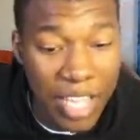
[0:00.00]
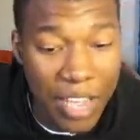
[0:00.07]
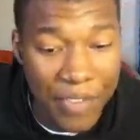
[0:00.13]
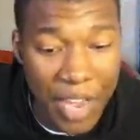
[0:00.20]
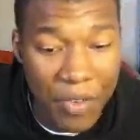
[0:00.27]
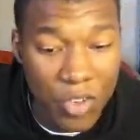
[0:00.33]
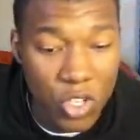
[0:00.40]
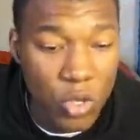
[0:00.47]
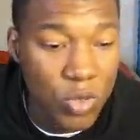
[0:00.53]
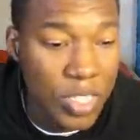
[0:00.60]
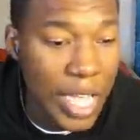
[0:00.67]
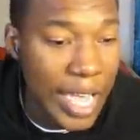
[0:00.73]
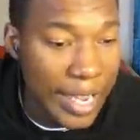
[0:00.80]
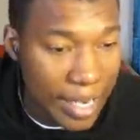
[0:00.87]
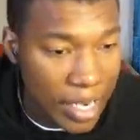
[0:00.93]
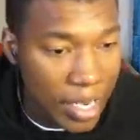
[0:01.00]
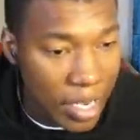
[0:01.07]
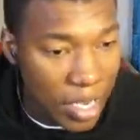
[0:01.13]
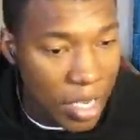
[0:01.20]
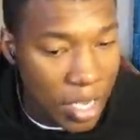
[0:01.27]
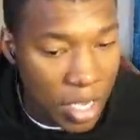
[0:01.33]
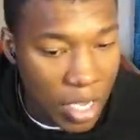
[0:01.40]
life ever use that.
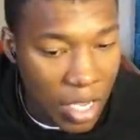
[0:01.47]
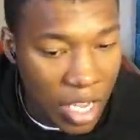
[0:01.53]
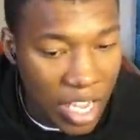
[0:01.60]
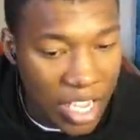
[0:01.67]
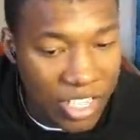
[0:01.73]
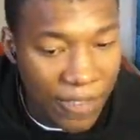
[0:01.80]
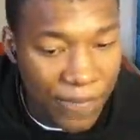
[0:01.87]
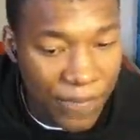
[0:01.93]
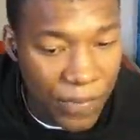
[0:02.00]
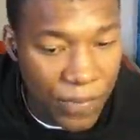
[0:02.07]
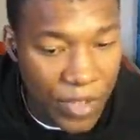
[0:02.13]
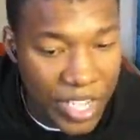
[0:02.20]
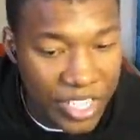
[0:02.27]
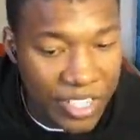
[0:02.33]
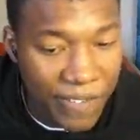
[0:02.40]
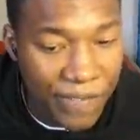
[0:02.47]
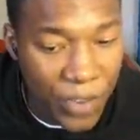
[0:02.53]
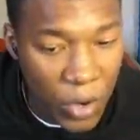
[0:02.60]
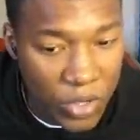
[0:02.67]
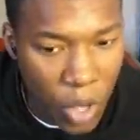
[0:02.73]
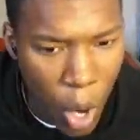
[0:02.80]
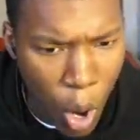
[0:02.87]
He's a he's the
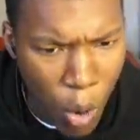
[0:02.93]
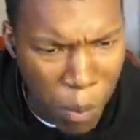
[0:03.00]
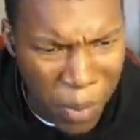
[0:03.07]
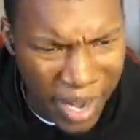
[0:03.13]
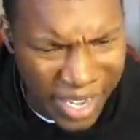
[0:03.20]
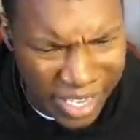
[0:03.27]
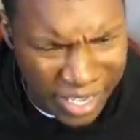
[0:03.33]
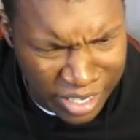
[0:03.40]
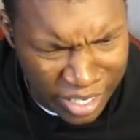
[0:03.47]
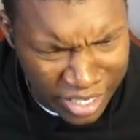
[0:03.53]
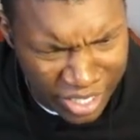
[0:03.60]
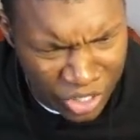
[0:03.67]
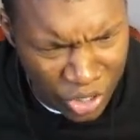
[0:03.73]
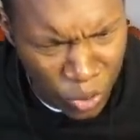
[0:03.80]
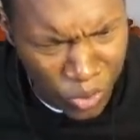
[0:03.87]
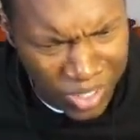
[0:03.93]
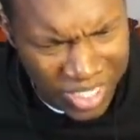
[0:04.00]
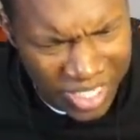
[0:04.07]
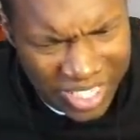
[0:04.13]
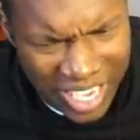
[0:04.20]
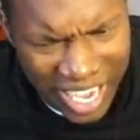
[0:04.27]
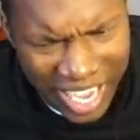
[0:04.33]
first. Oh my goodness, who was
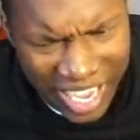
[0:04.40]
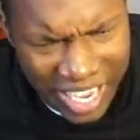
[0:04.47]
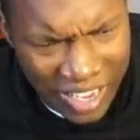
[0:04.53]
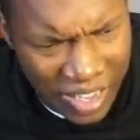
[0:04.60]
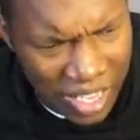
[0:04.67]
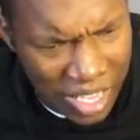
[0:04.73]
this guy? Talk